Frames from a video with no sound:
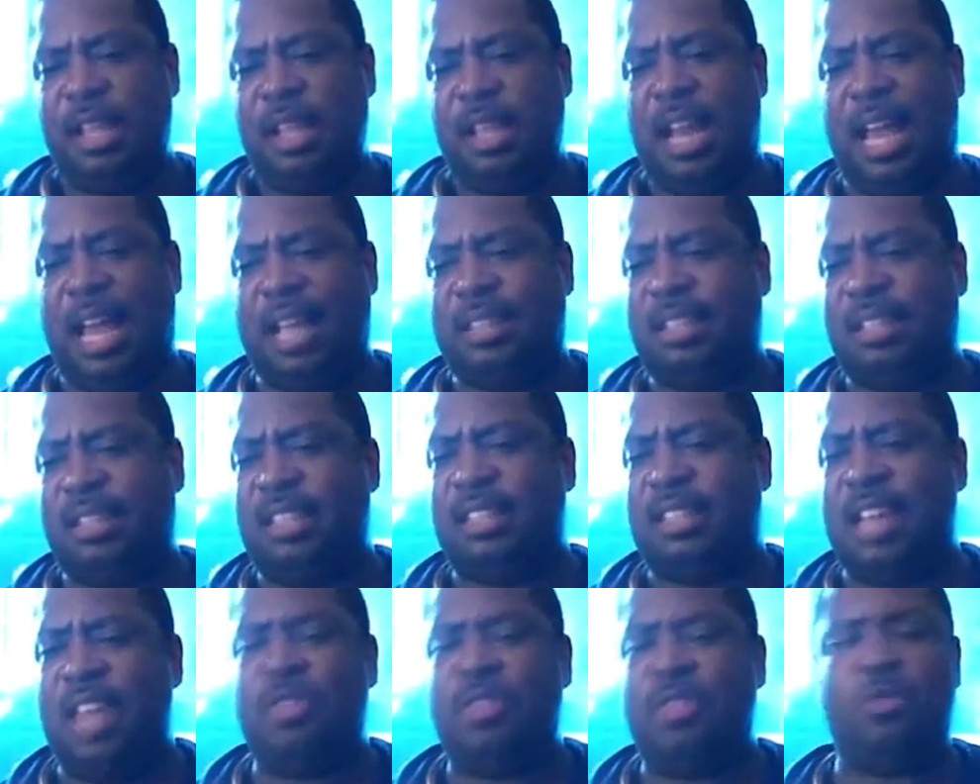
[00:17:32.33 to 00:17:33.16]
Like I said,
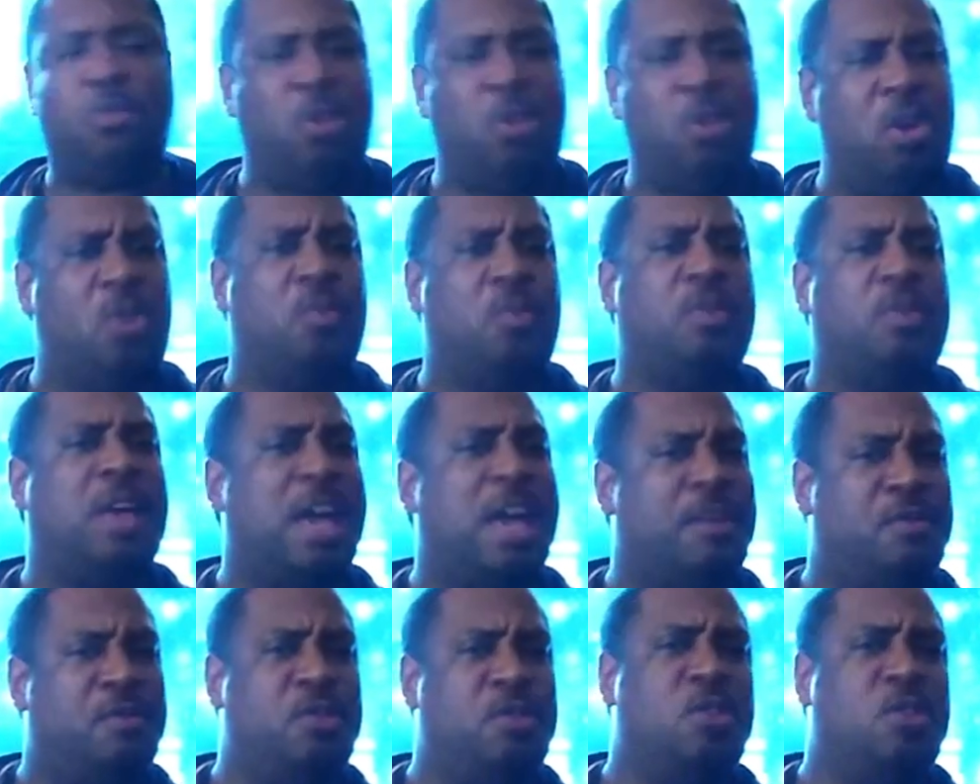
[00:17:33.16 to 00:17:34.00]
it's nothing wrong with
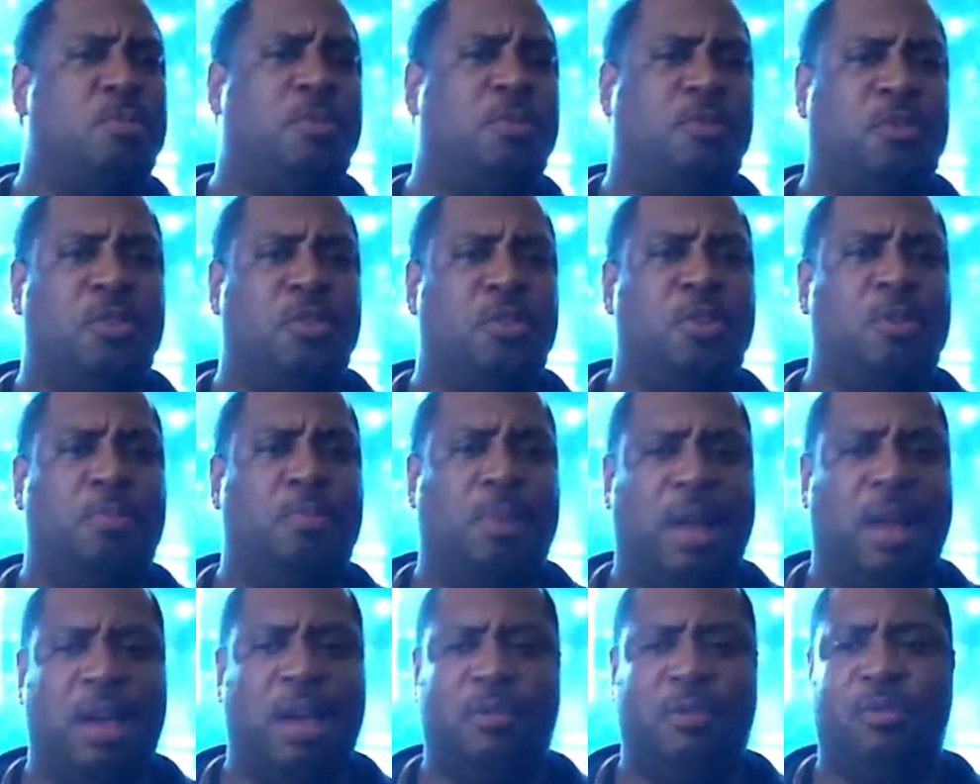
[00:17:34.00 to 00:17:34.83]
having your preferred
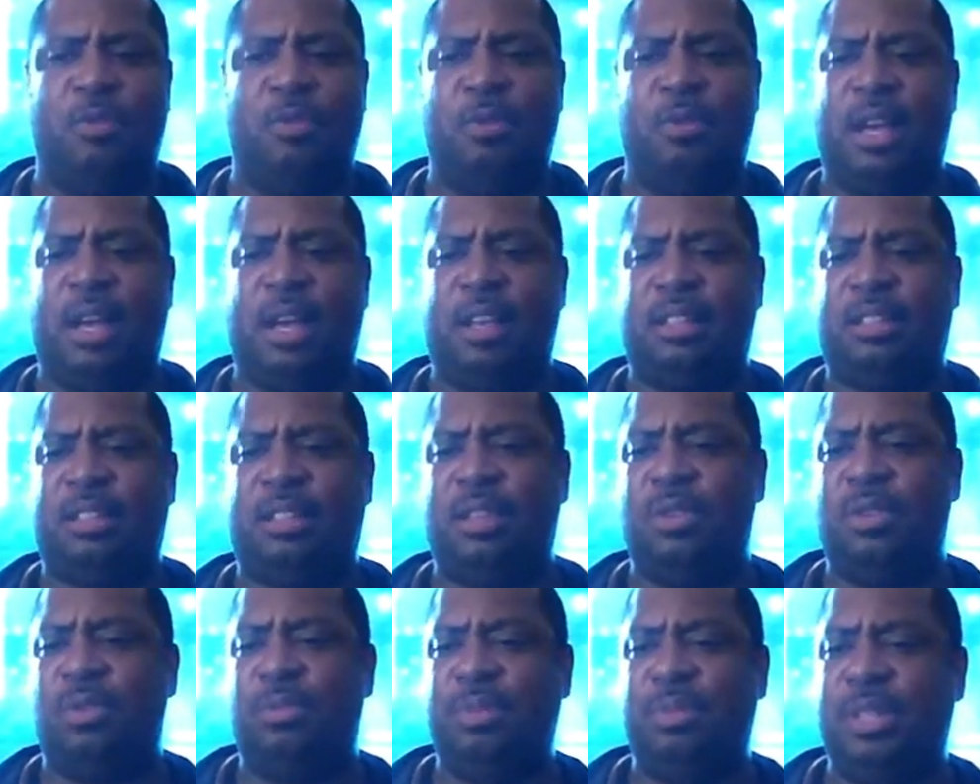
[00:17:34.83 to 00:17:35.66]
platform. Like I said,
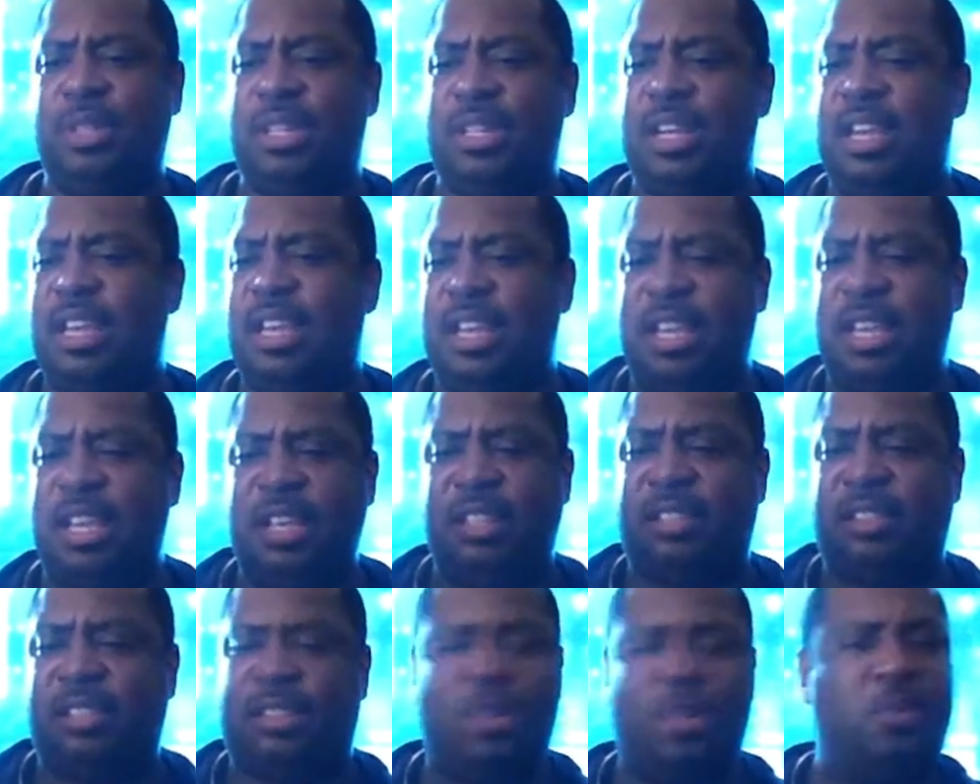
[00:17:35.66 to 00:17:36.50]
OBJ,
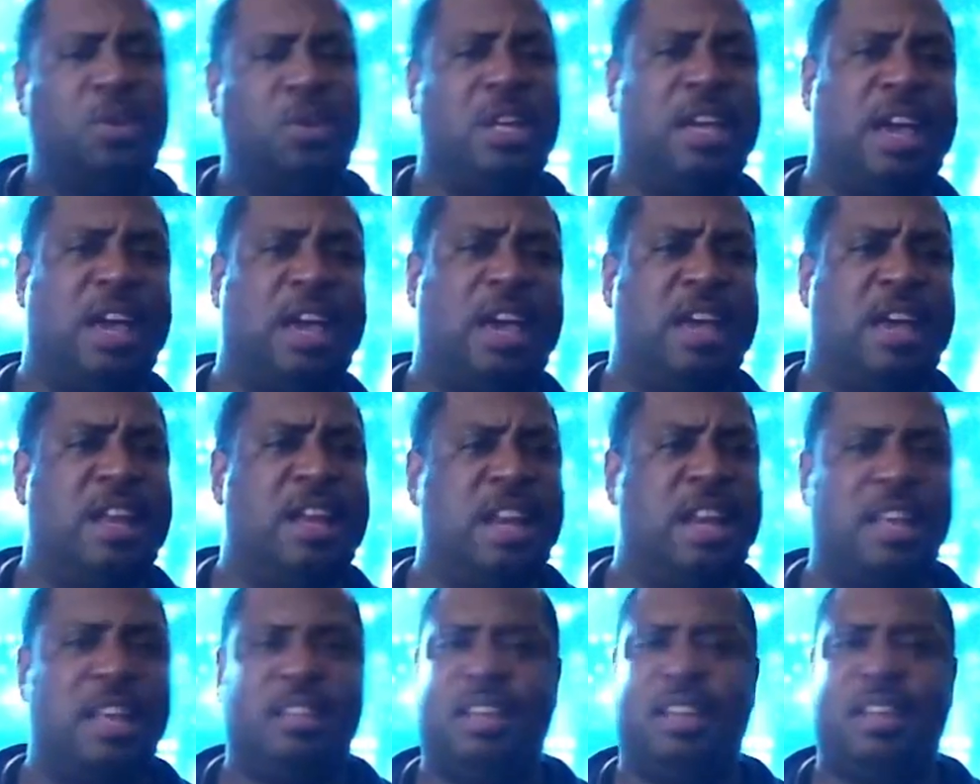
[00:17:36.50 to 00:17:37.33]
he's Sony guy.
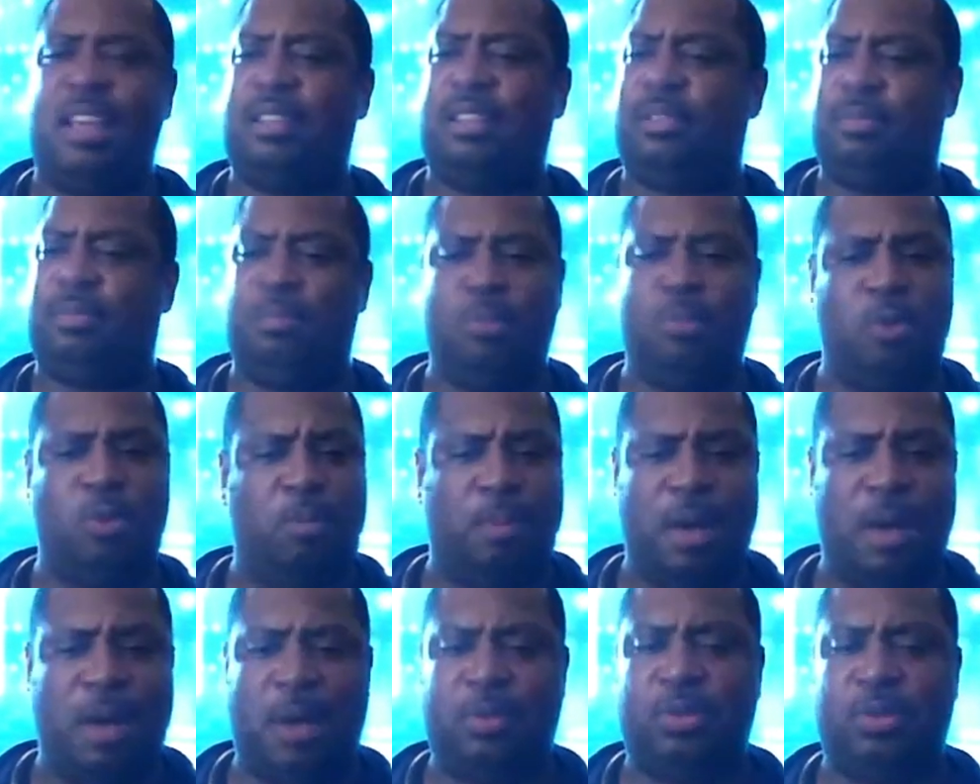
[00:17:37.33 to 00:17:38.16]
And that, that's more
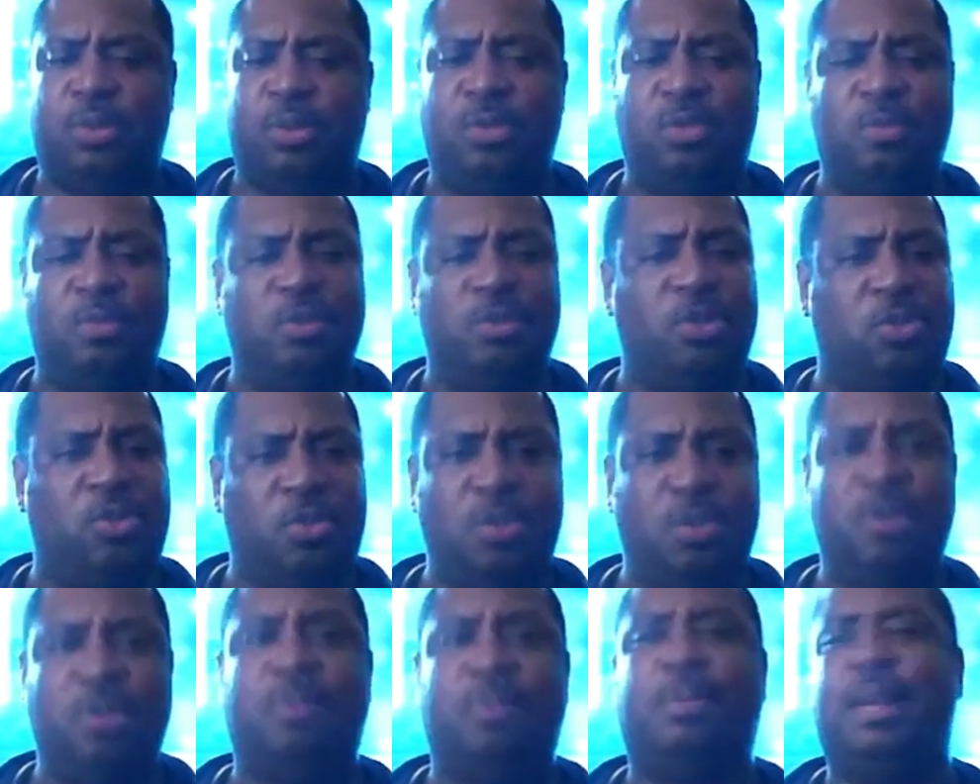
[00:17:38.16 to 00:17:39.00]
power to him.
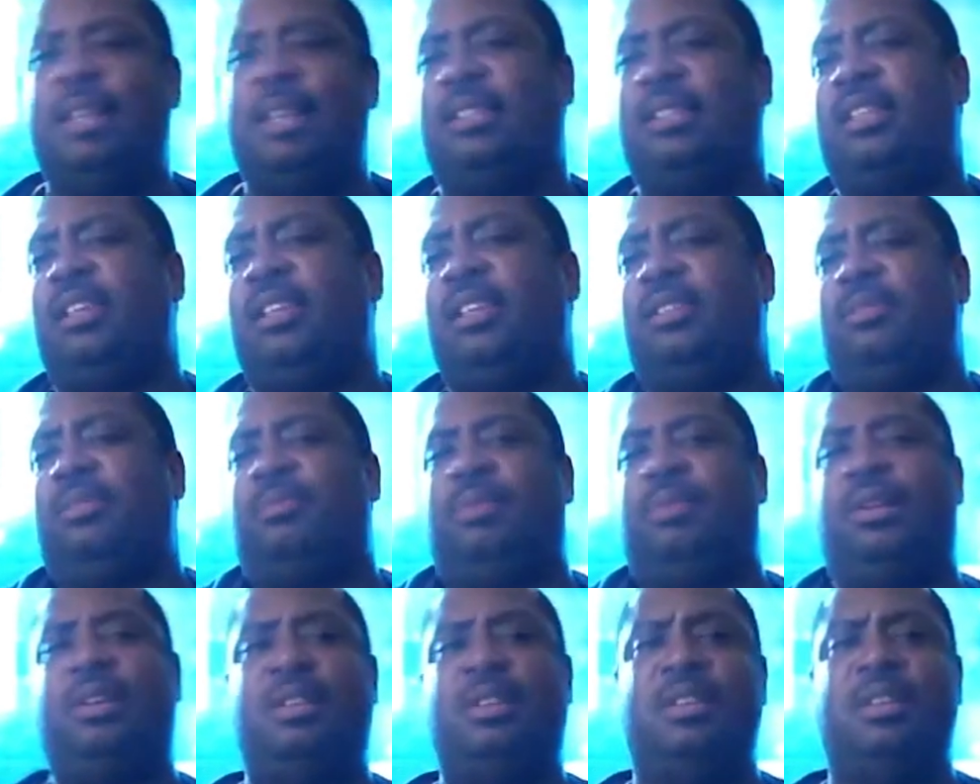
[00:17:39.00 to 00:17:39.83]
Enjoy your PlayStation,
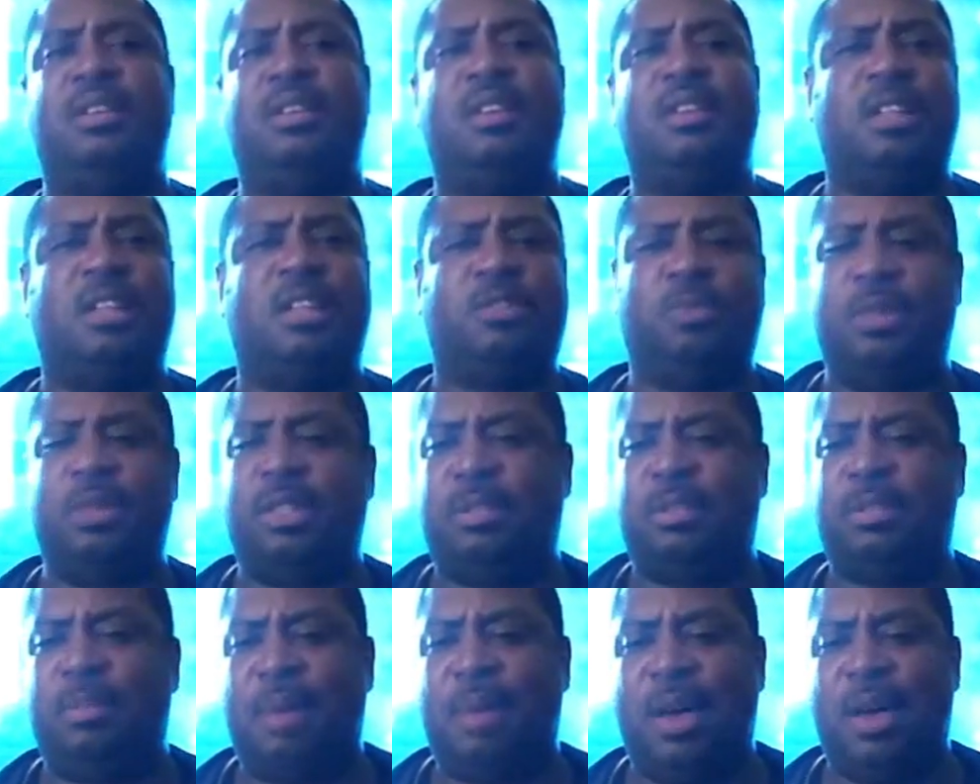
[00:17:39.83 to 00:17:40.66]
bro. That's what
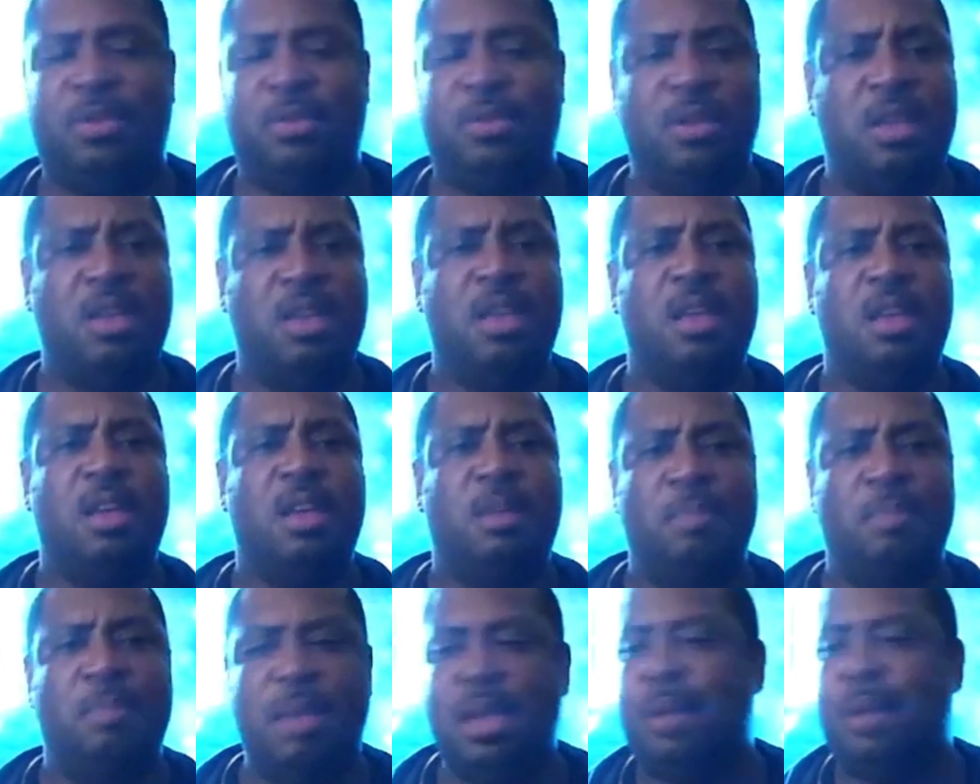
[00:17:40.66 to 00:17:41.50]
it's about.
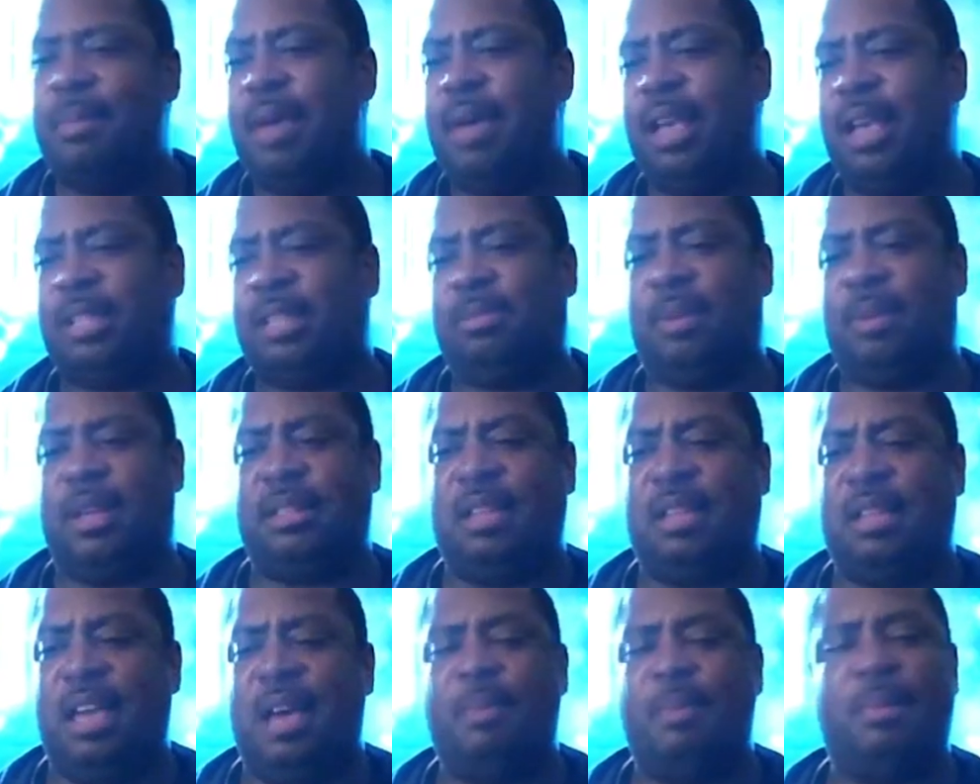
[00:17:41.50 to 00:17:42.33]
Me, I'm an
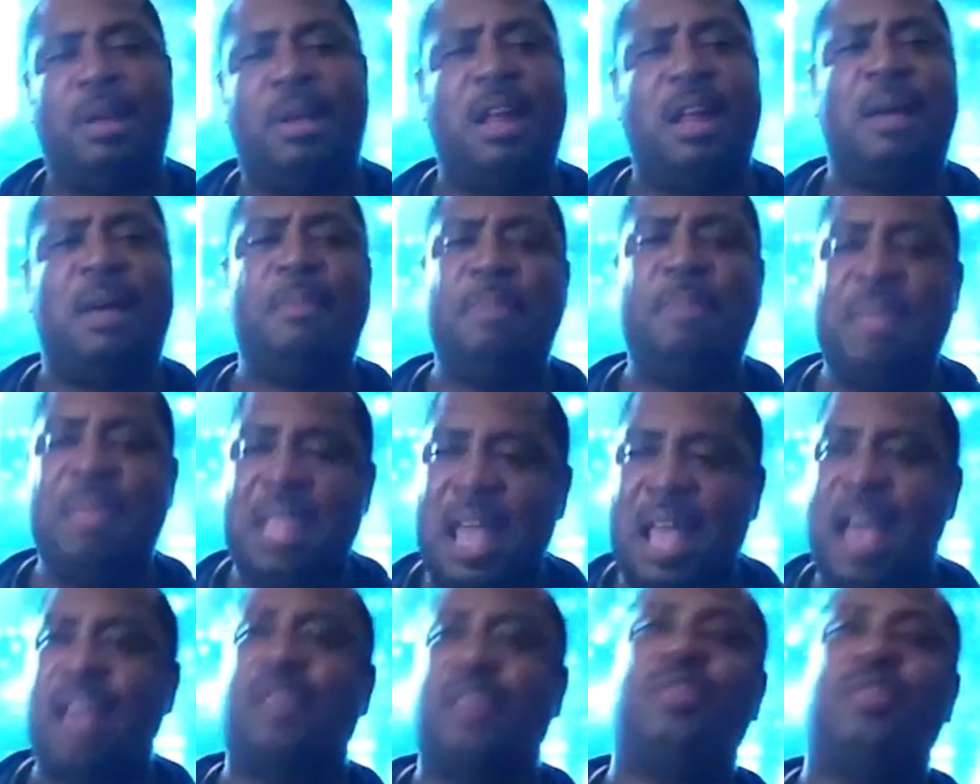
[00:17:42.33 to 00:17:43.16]
Xbox guy. But I'm
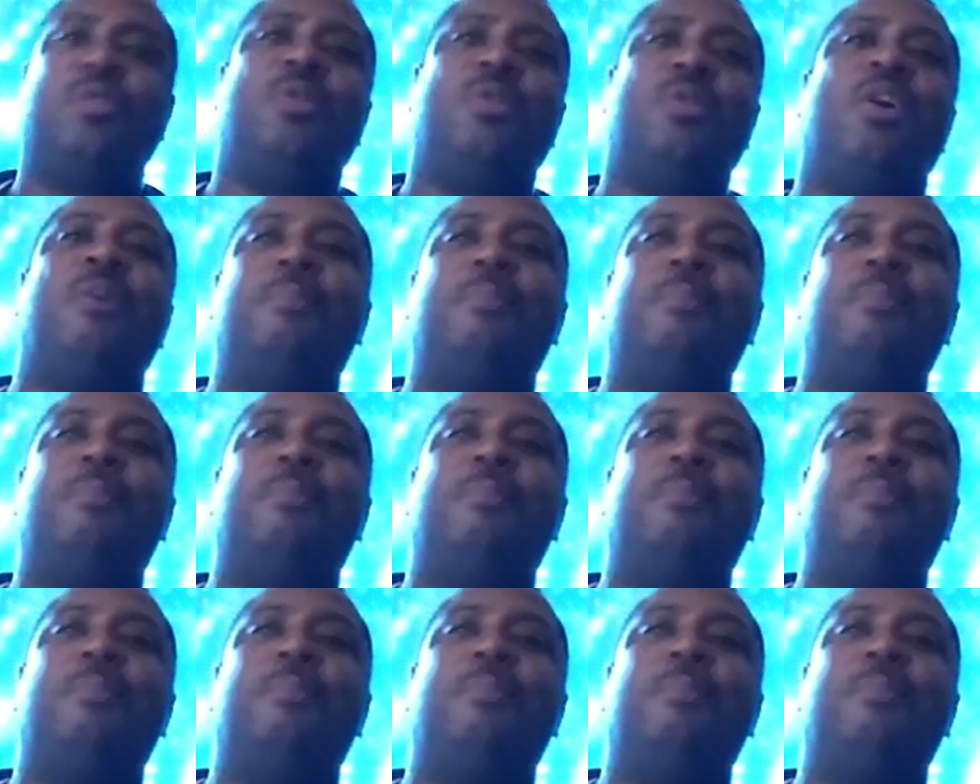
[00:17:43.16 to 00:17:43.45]
not going to go